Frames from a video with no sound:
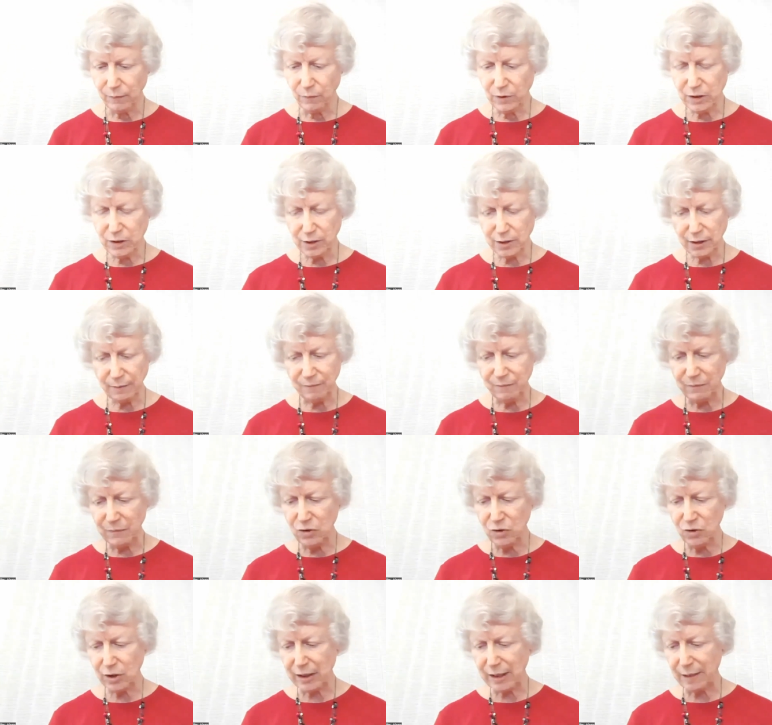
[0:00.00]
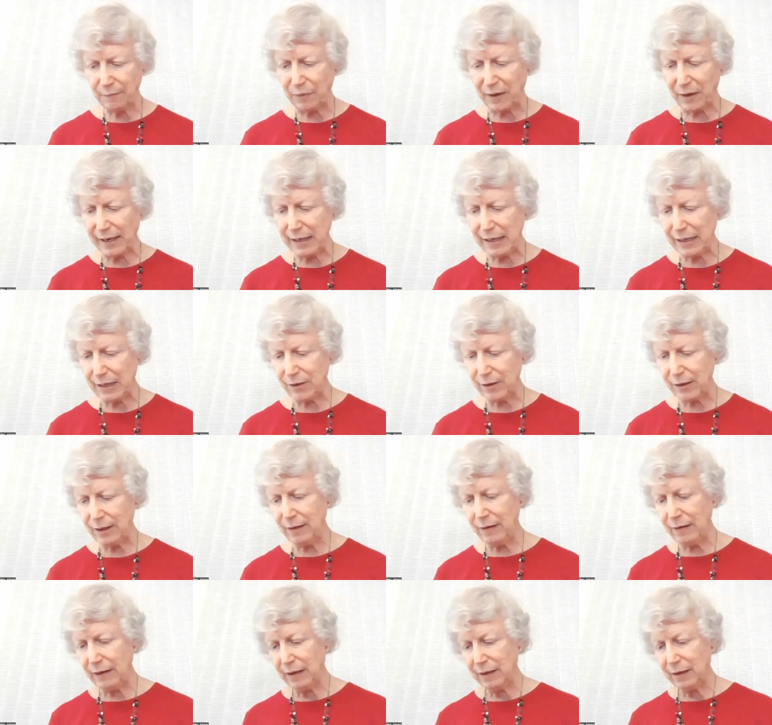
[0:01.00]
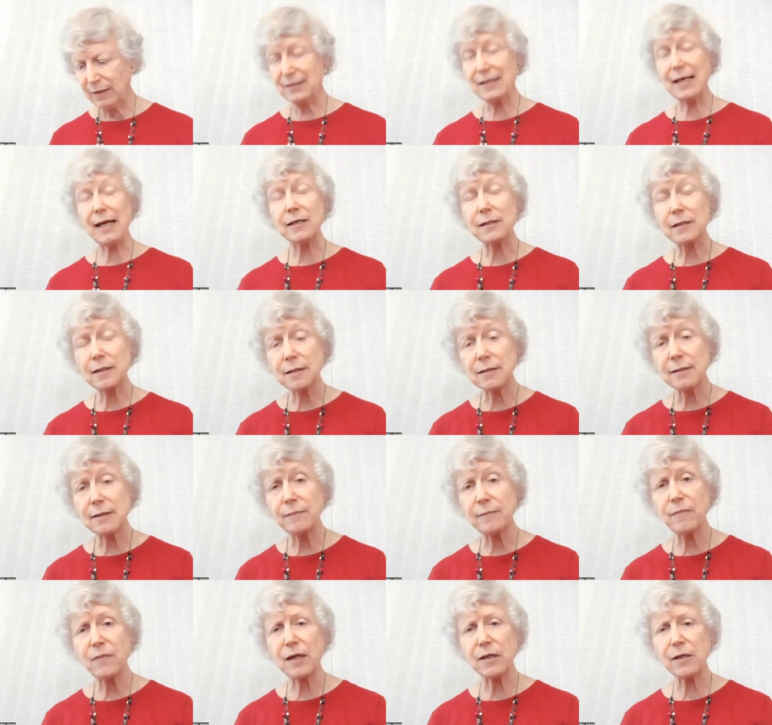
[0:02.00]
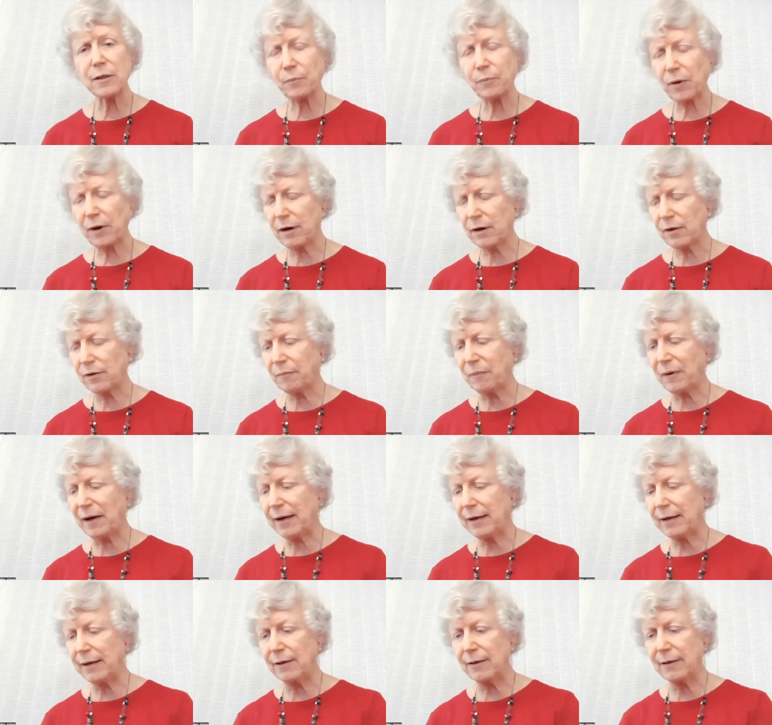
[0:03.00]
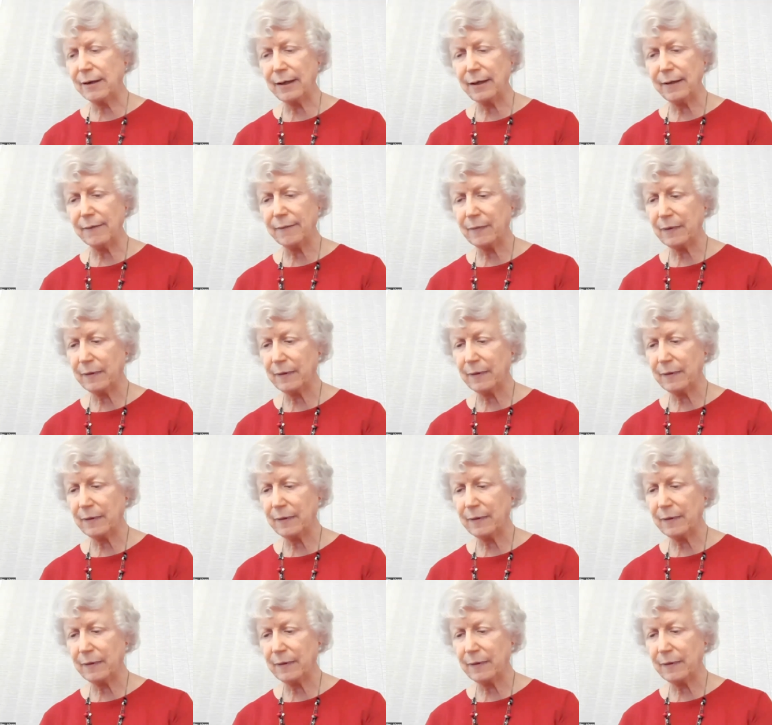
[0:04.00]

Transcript: which is a, usually a binary, sexism that's a part of the binary,